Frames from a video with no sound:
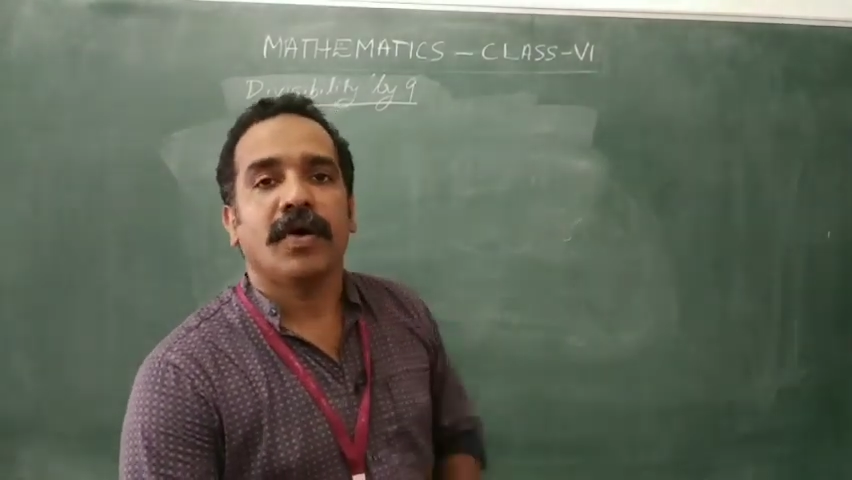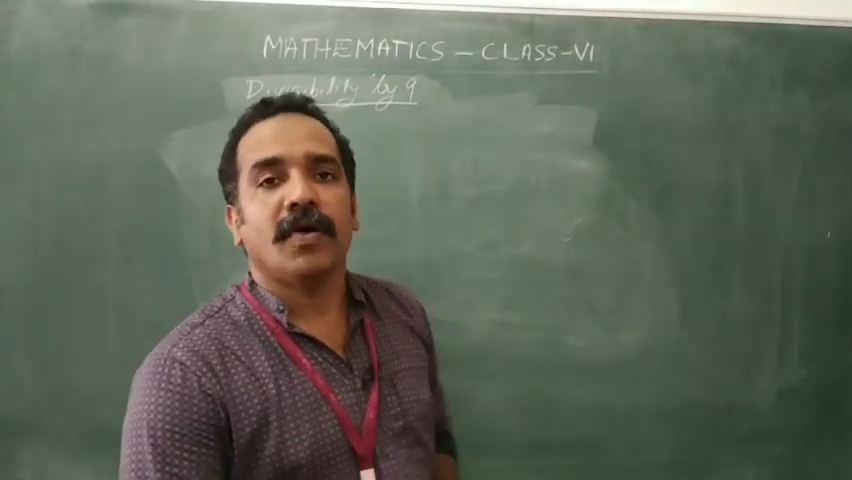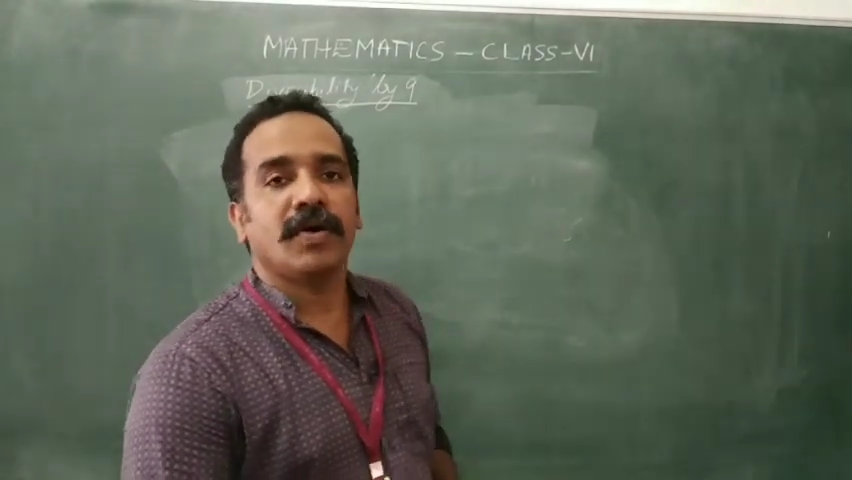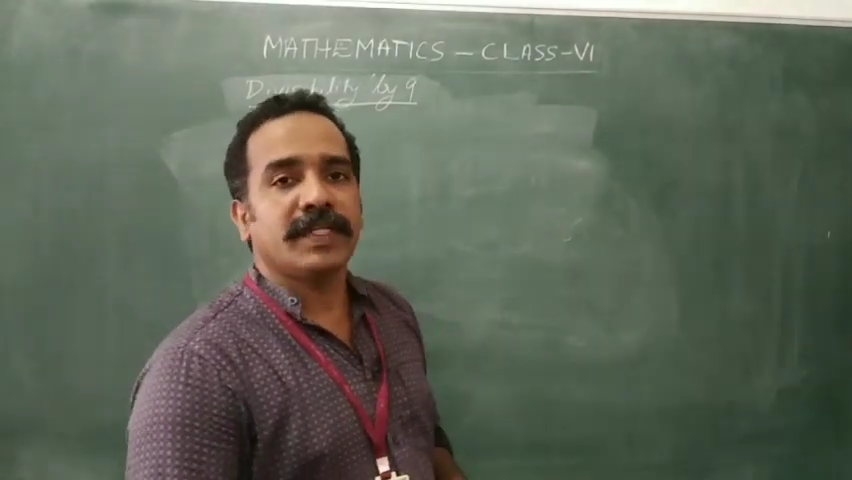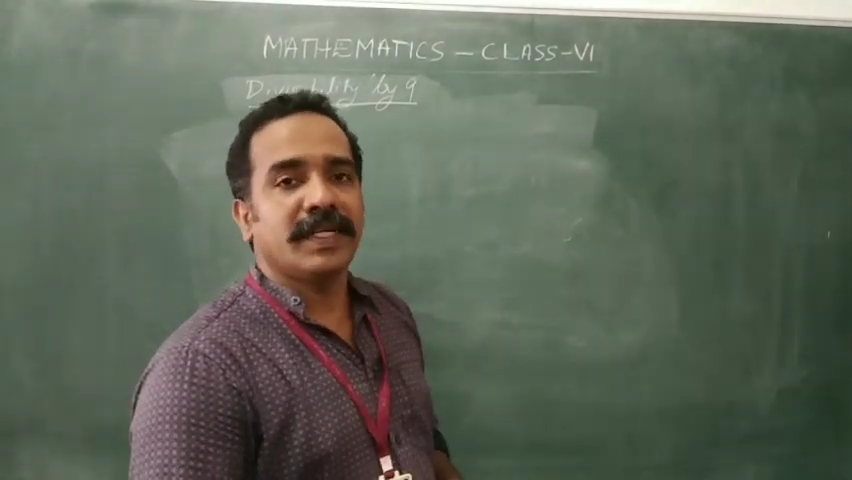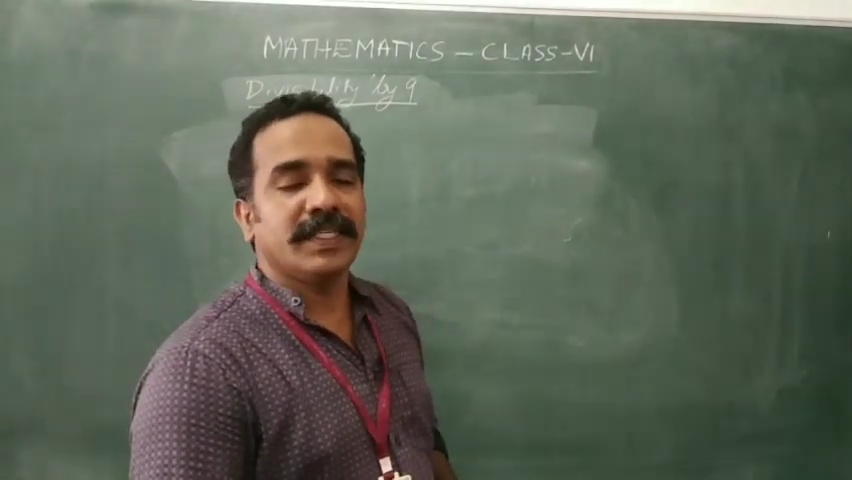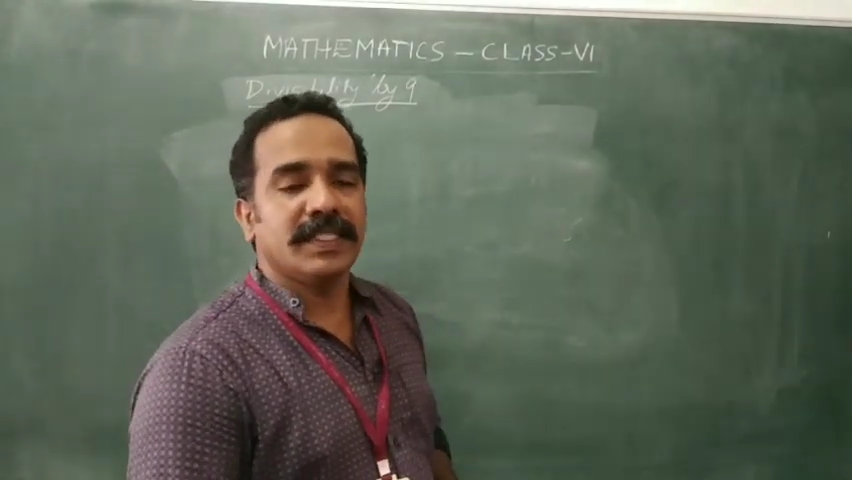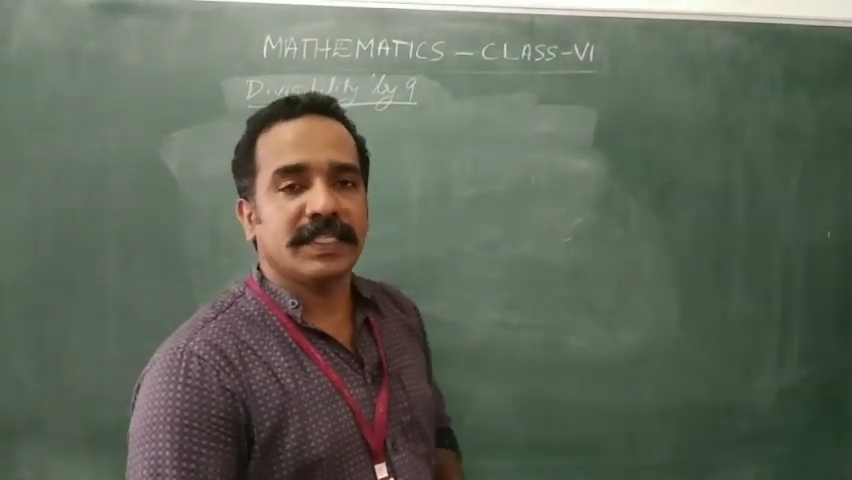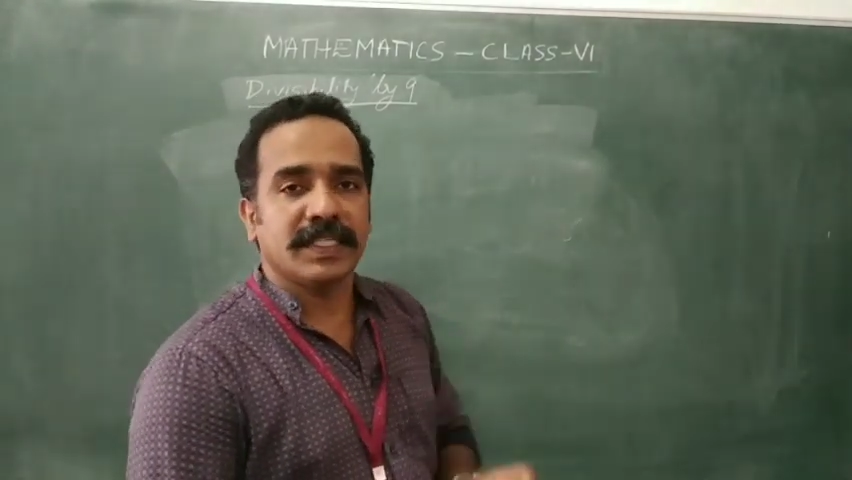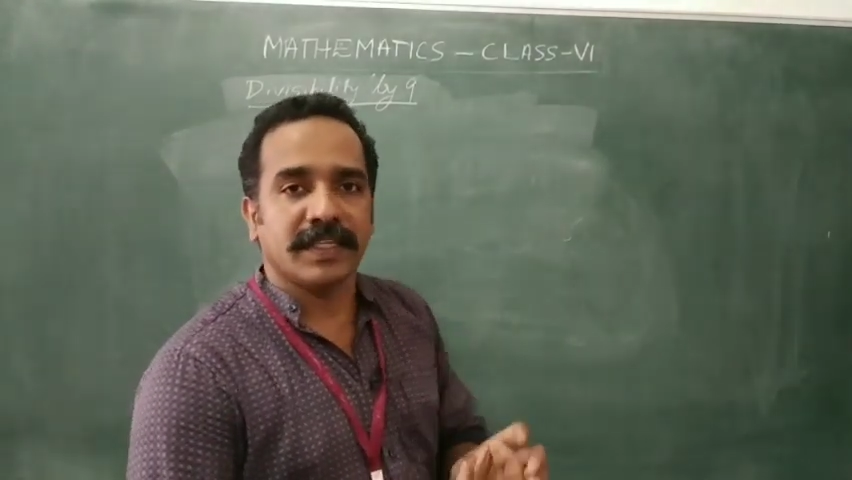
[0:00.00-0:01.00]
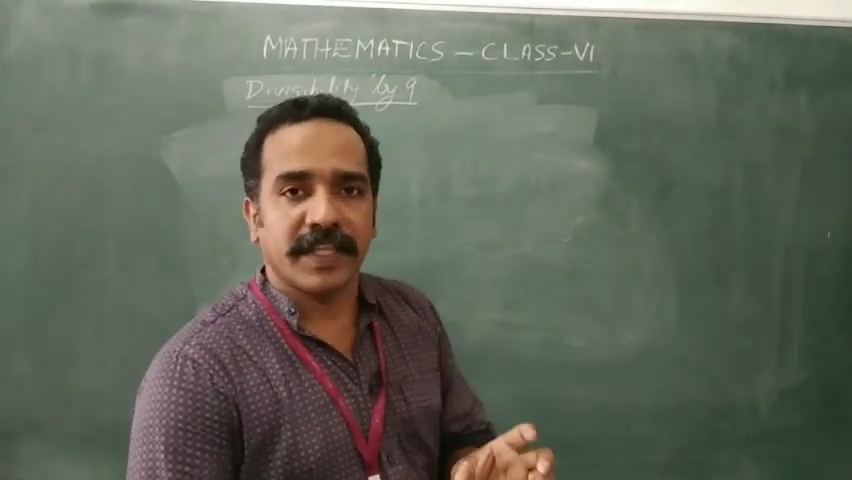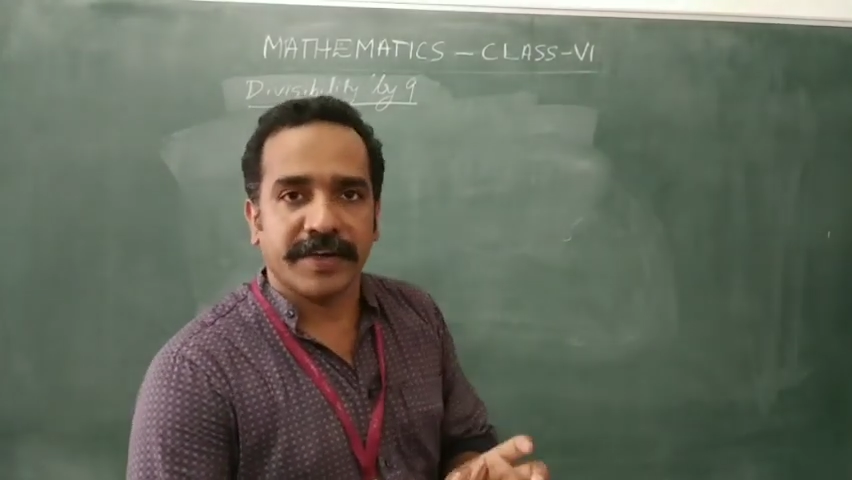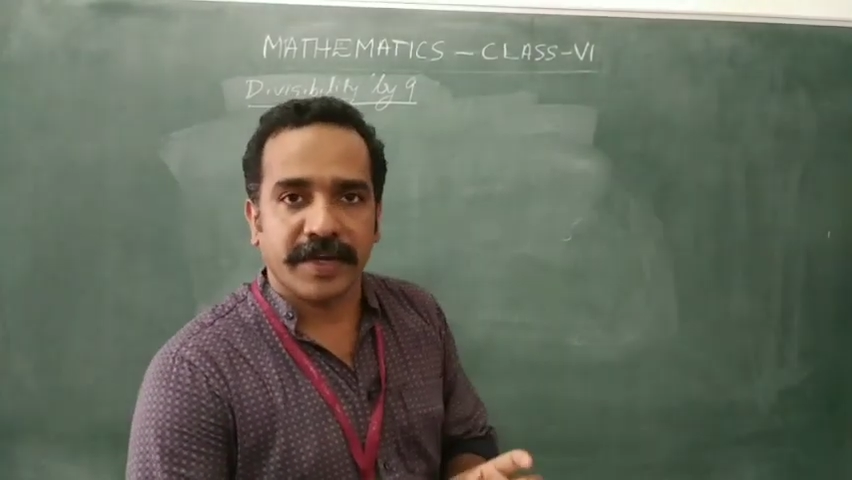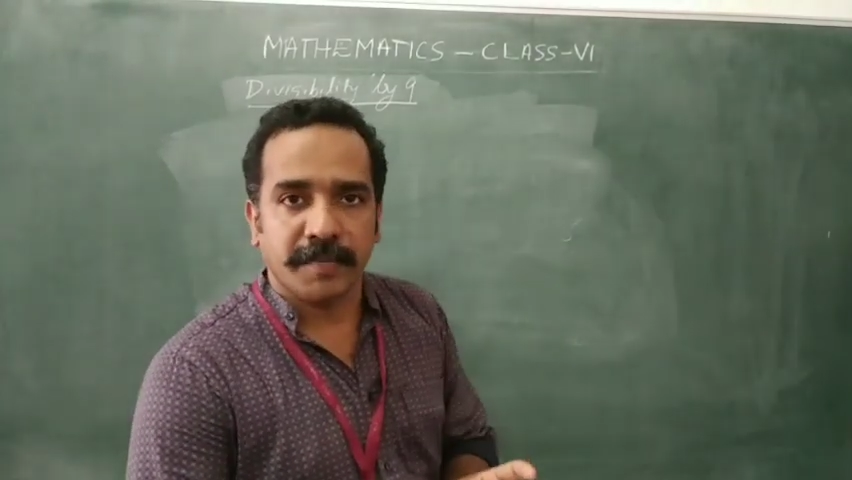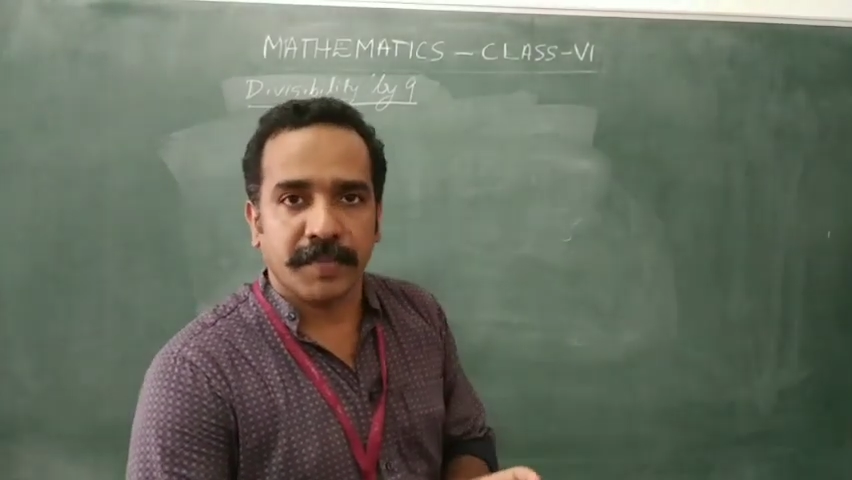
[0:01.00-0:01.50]
all the digits in
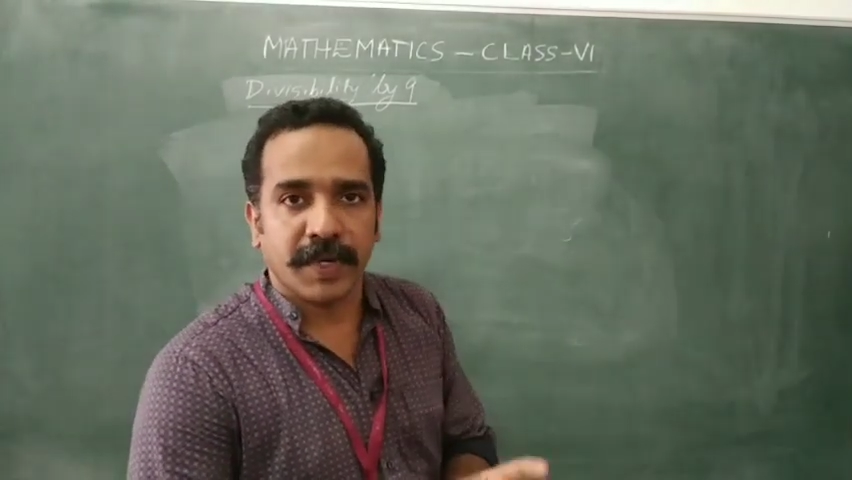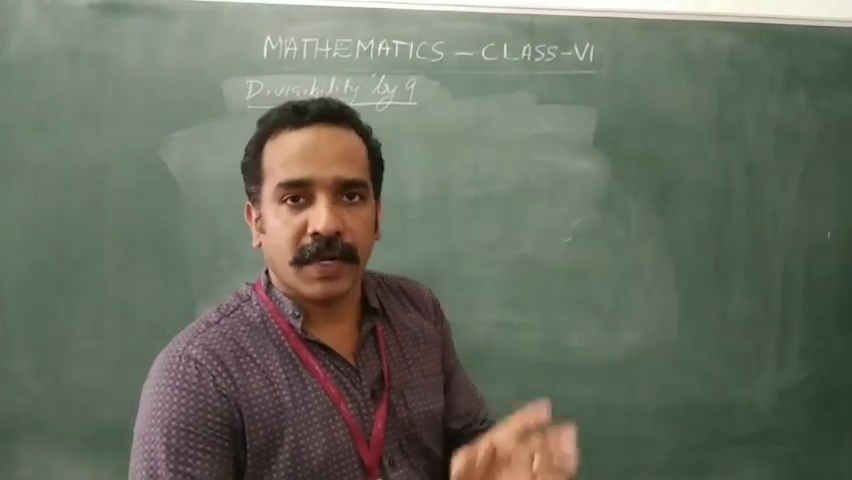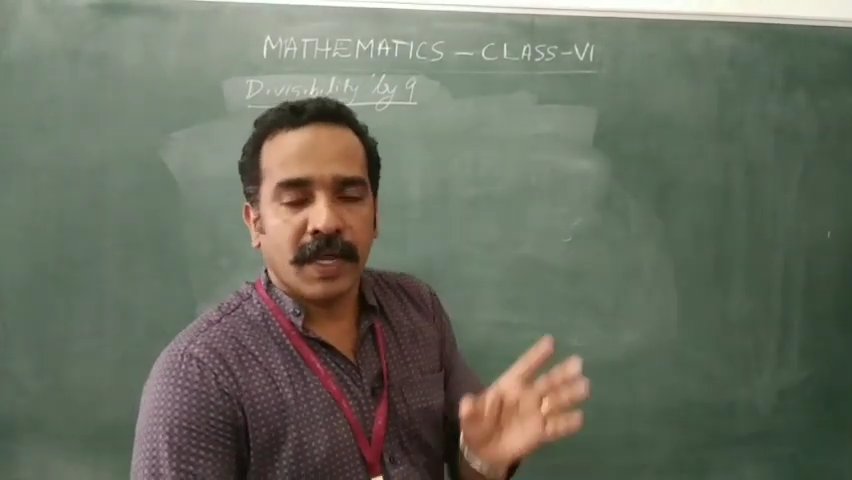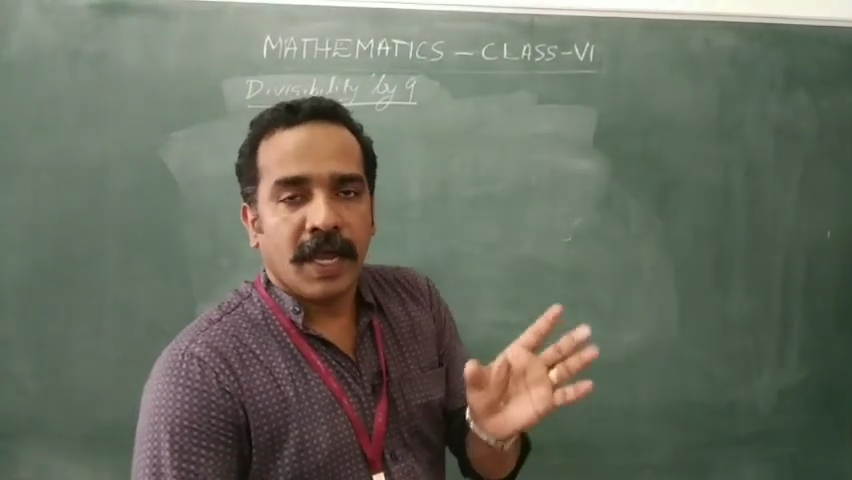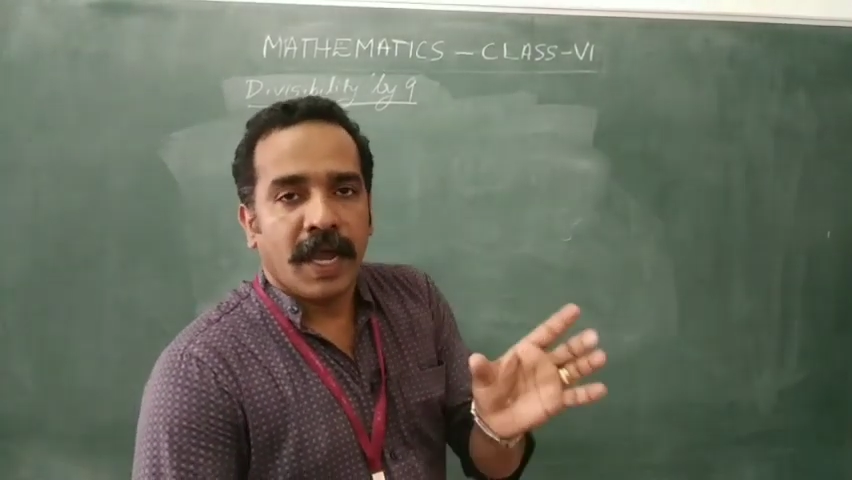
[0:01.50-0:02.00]
that number,